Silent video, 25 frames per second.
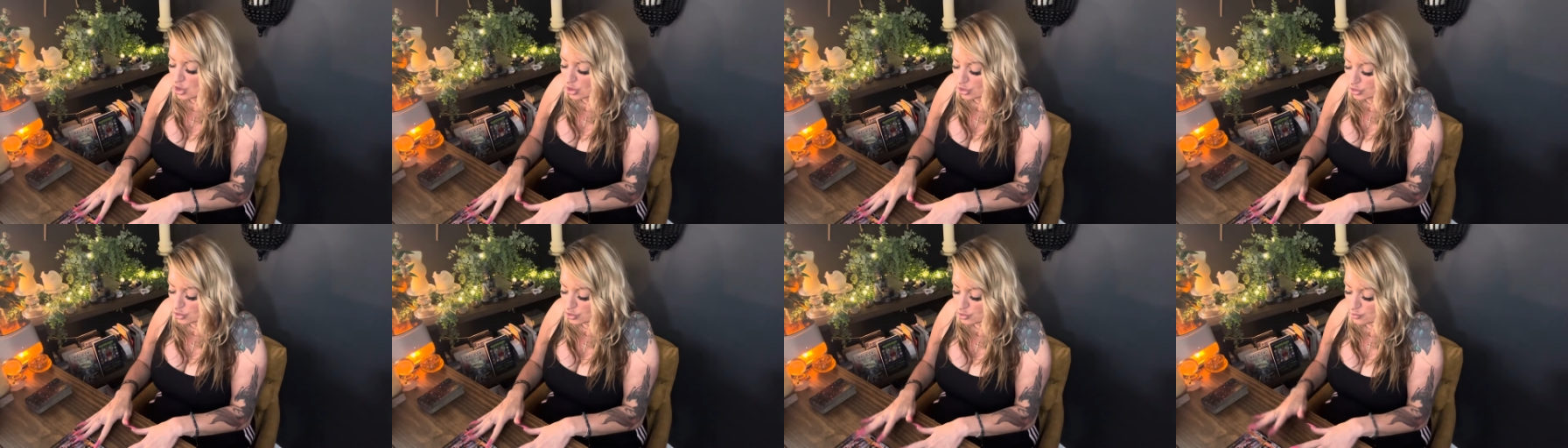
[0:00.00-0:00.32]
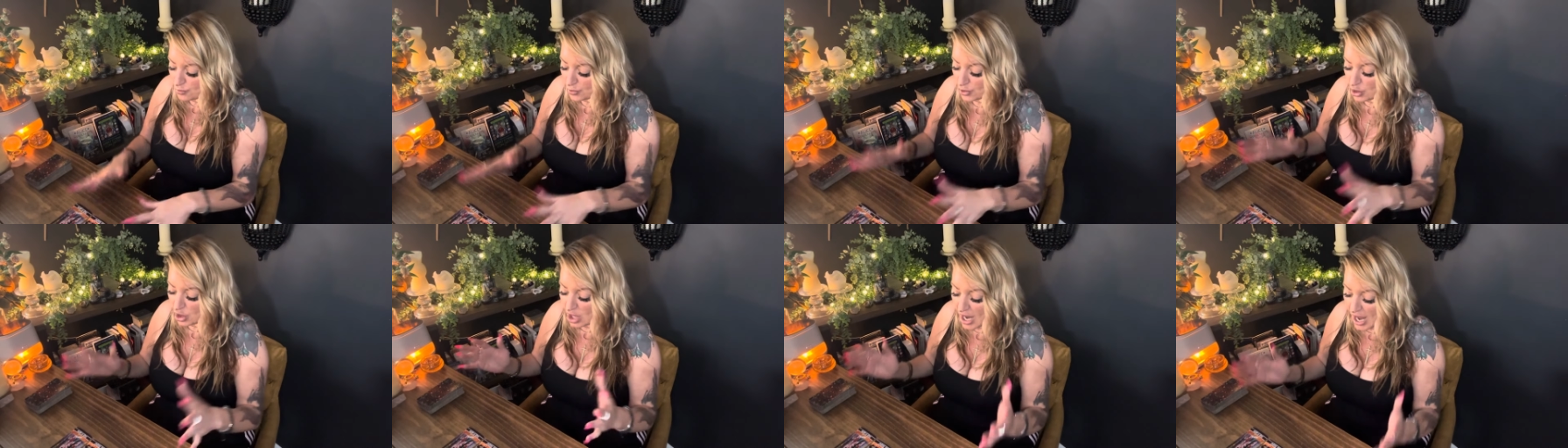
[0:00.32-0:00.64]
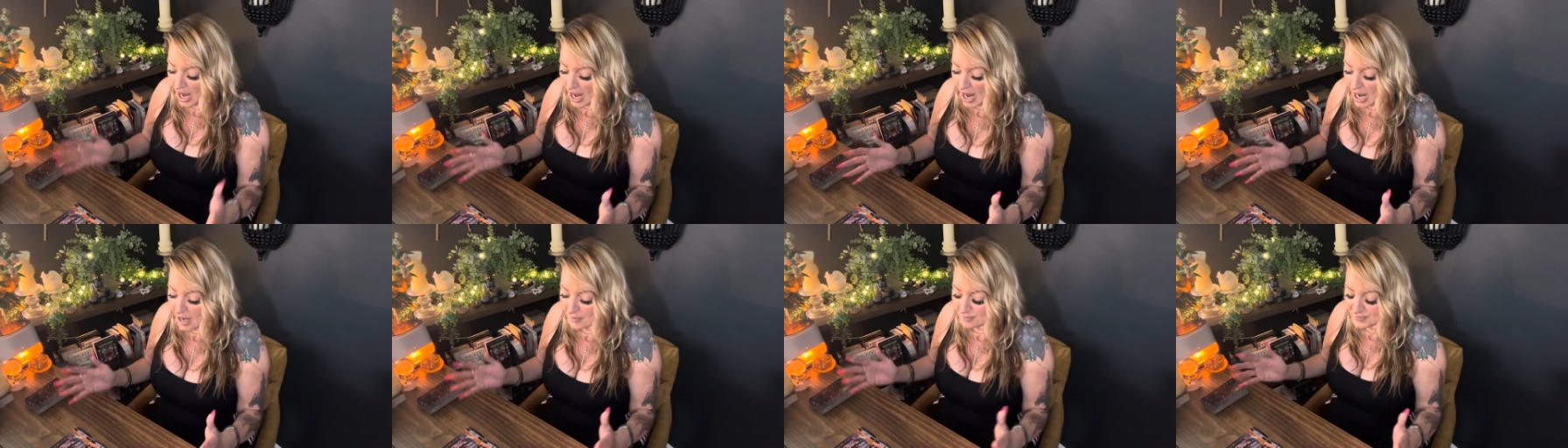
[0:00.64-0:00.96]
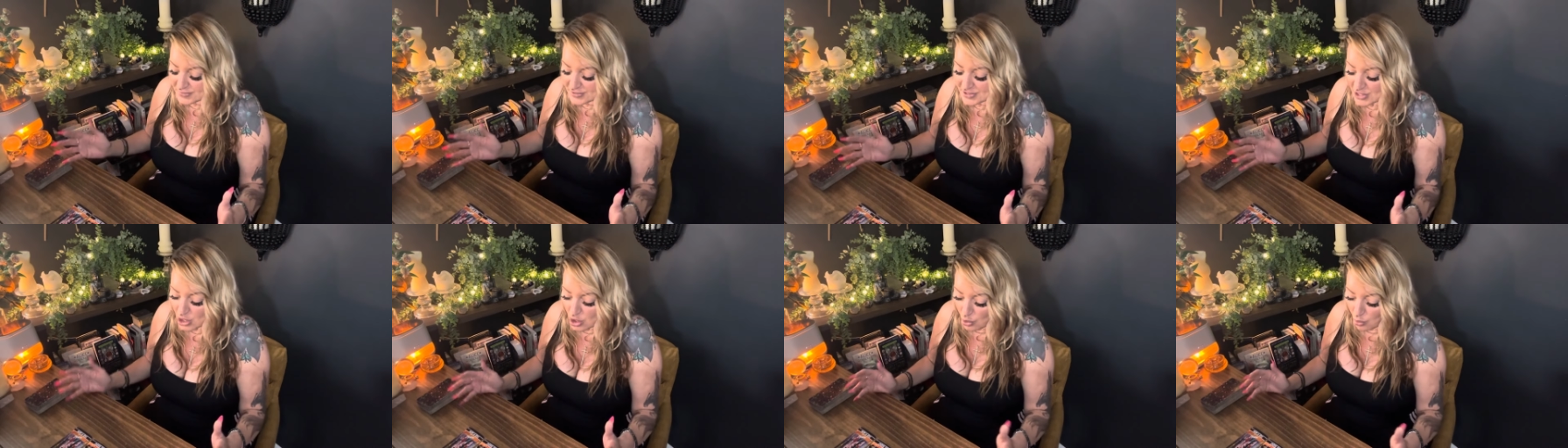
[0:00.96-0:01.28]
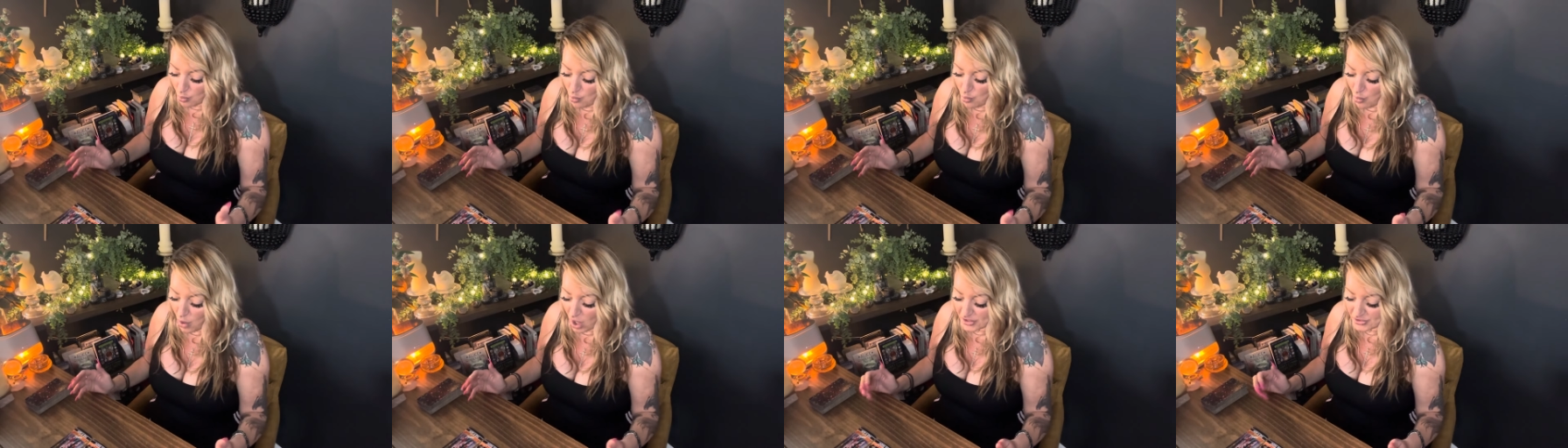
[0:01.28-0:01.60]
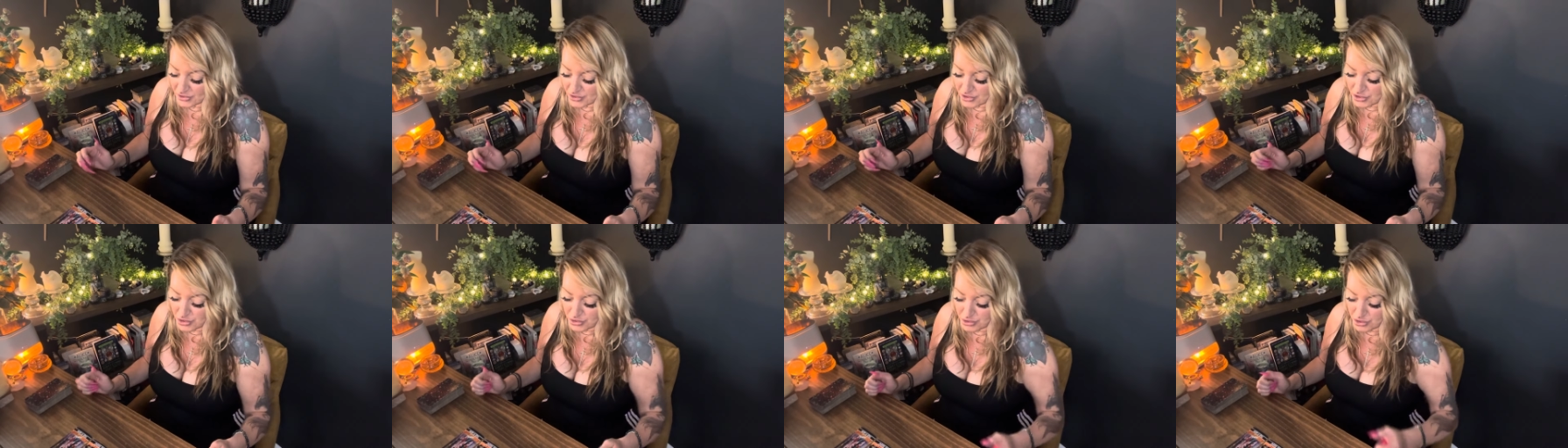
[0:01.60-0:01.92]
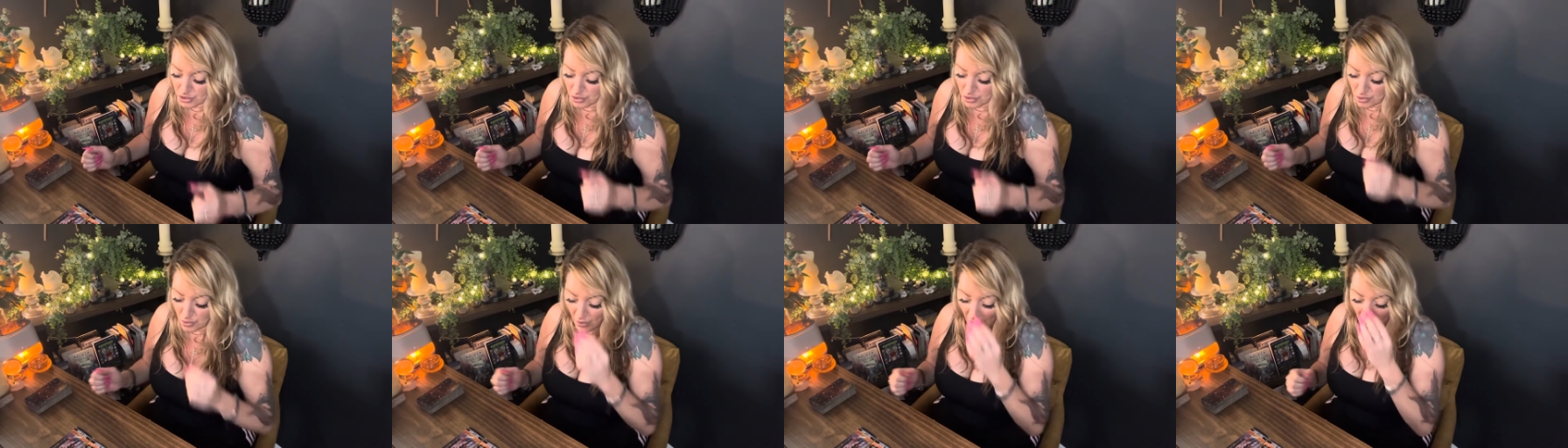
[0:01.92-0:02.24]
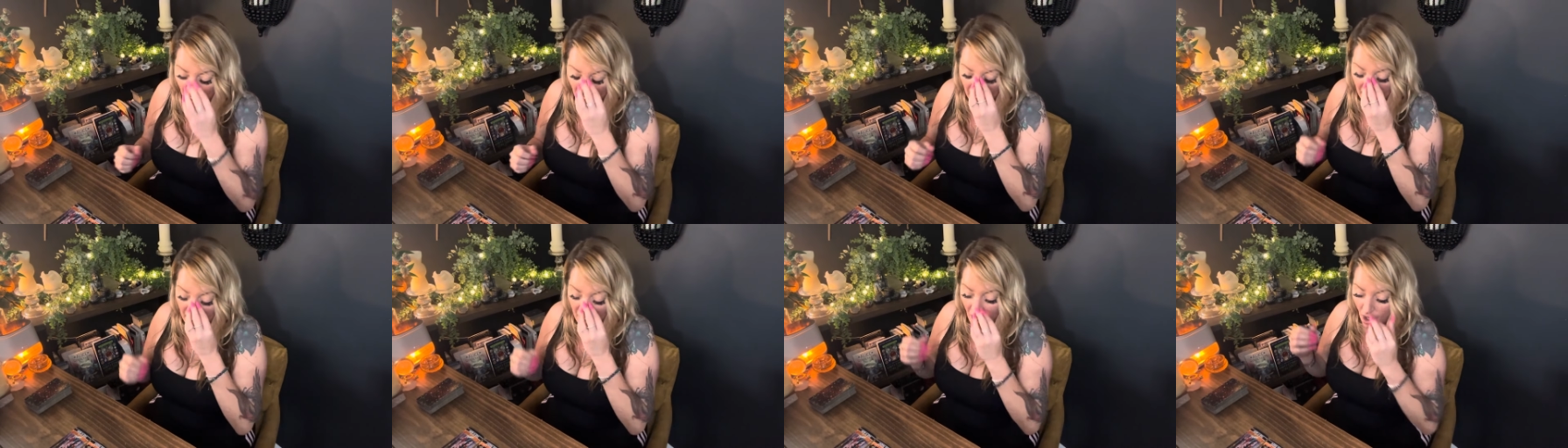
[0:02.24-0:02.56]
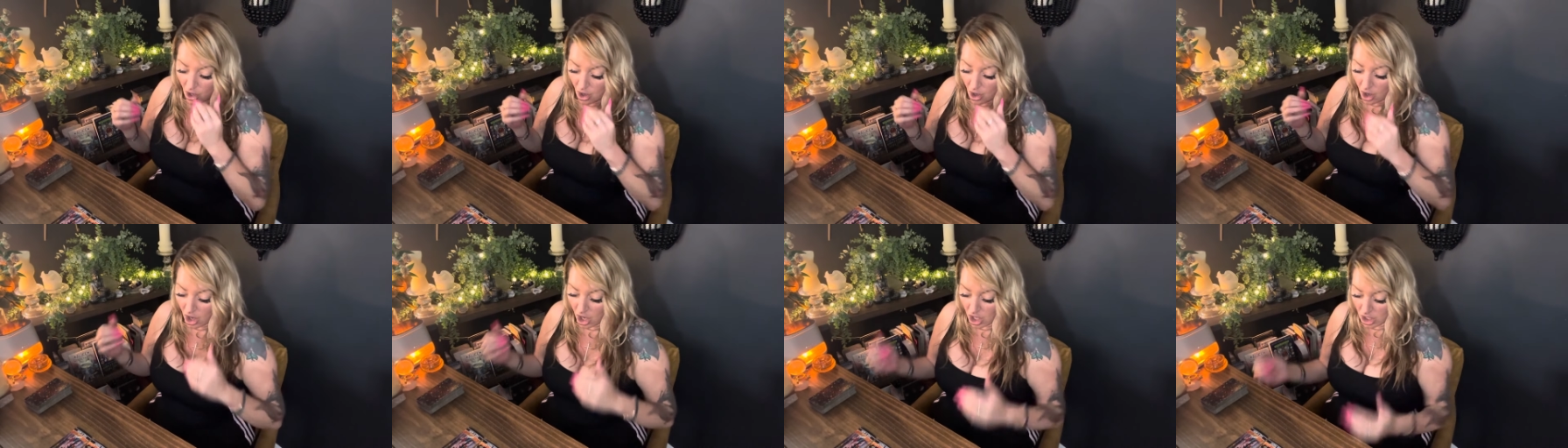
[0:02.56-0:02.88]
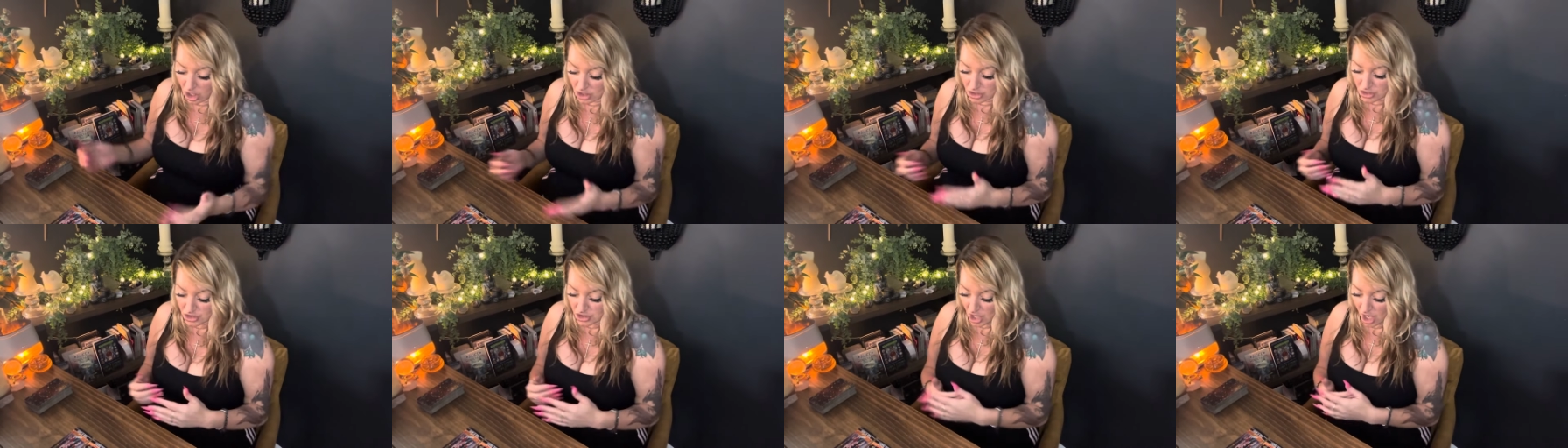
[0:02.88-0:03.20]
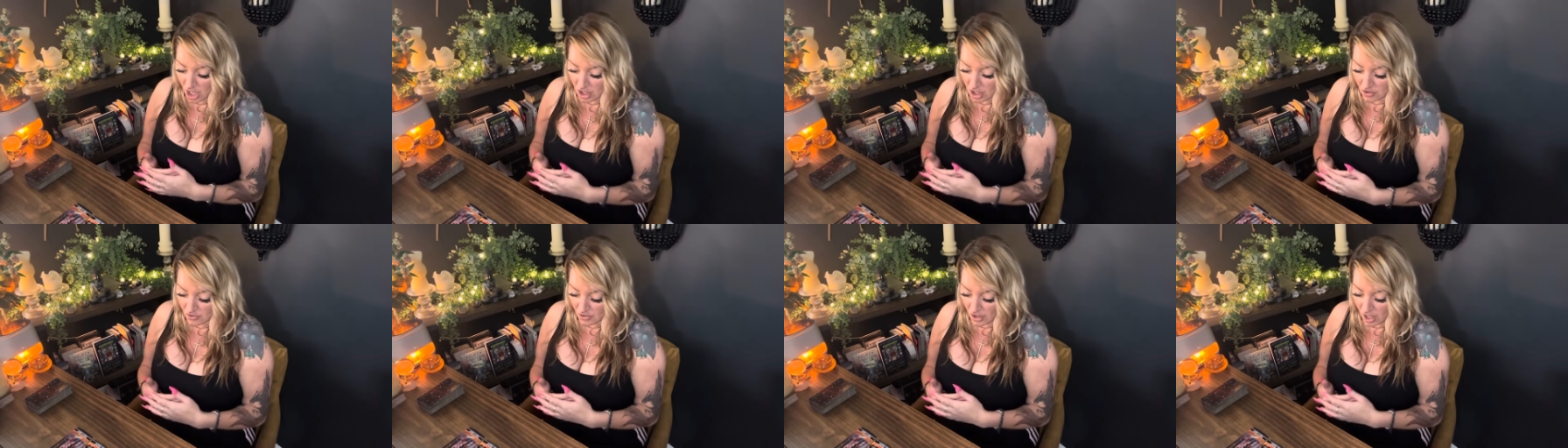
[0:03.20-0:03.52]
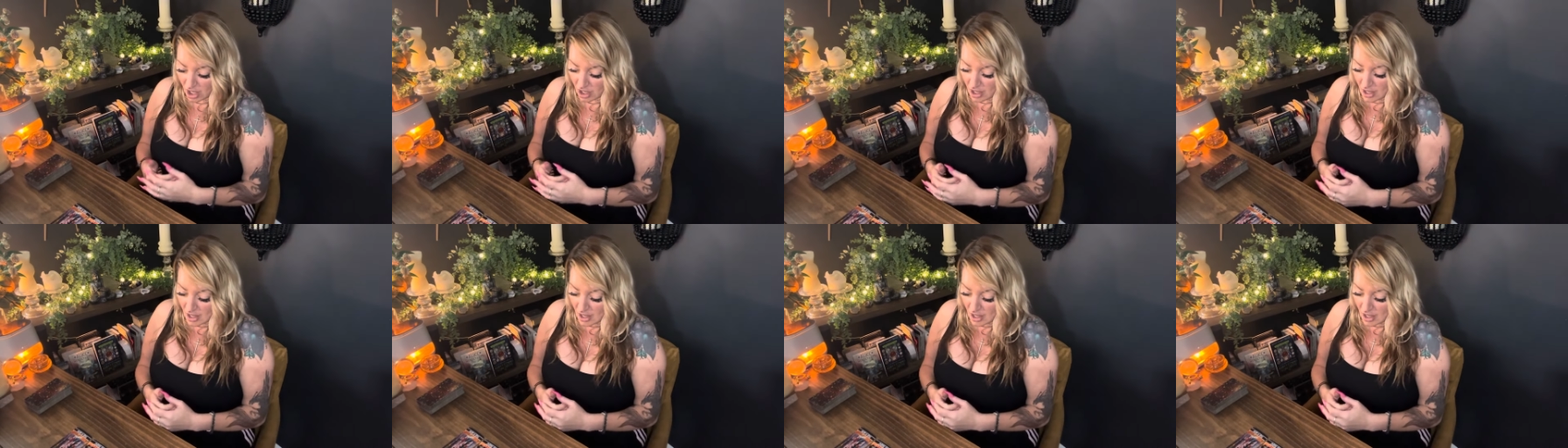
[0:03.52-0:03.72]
You perhaps want to do a heart chakra